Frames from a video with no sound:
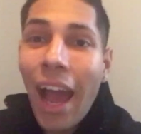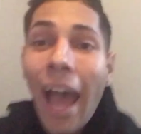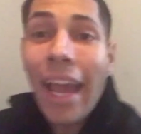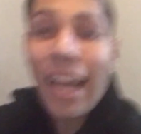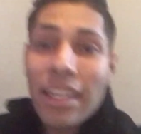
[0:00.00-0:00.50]

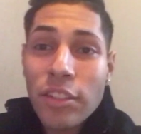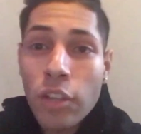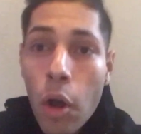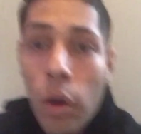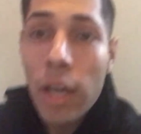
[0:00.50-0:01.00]
Alright guys,
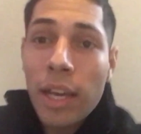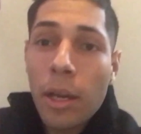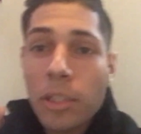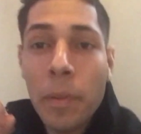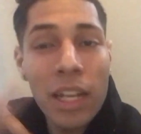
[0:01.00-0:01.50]
so
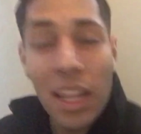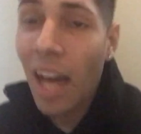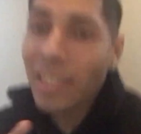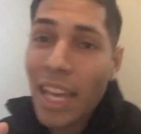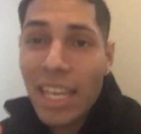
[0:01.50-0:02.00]
it's been a
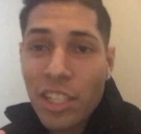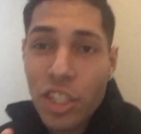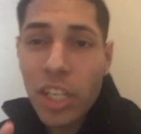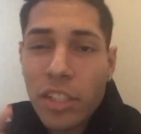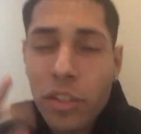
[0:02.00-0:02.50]
long day and
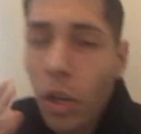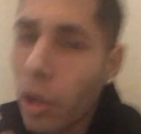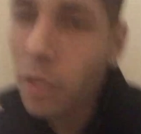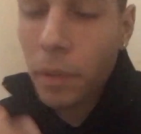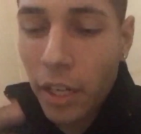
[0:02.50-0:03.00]
shit, so
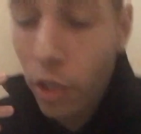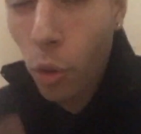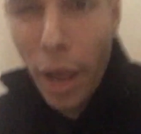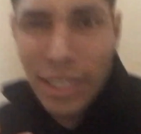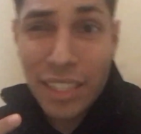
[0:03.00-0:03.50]
it's been a
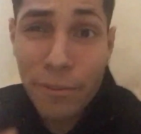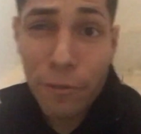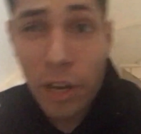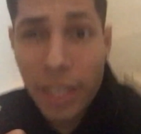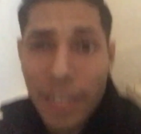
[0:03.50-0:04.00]
crazy
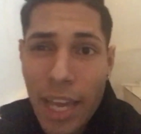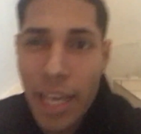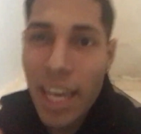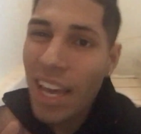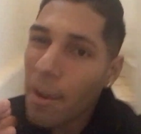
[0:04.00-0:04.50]
fucking
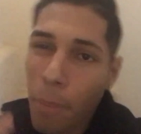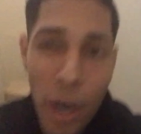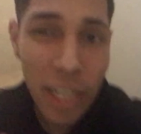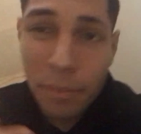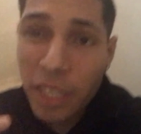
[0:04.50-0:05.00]
day.
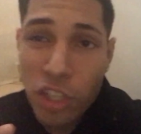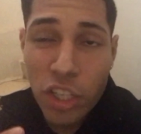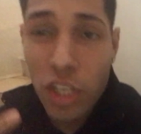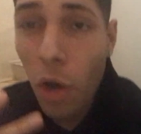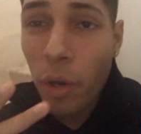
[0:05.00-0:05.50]
Prank me and
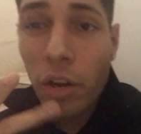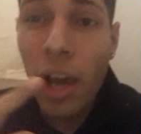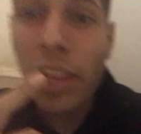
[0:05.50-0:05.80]
shit, you already know